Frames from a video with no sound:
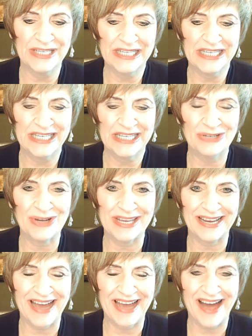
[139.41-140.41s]
You
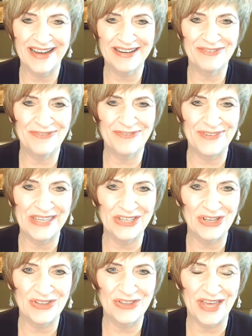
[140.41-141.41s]
can kind of
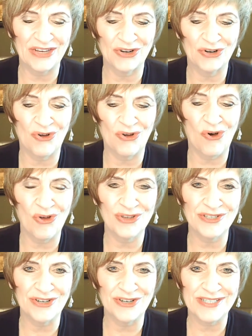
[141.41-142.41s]
feel that your
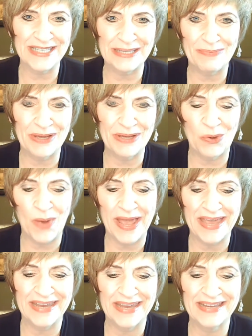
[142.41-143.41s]
goals are slipping
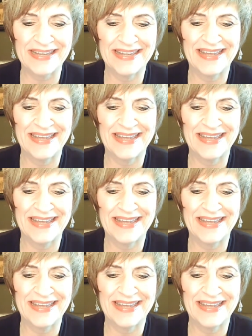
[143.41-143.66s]
away